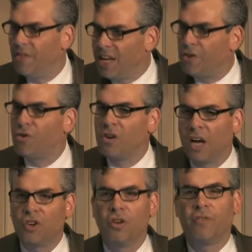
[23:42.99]
the
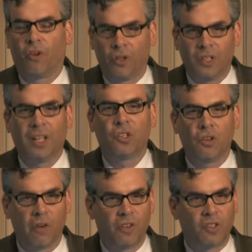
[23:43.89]
introduction of goods and
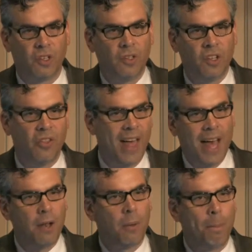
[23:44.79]
services
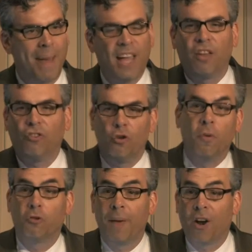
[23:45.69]
that make
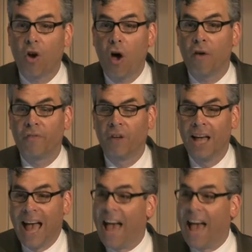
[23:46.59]
consumers better off,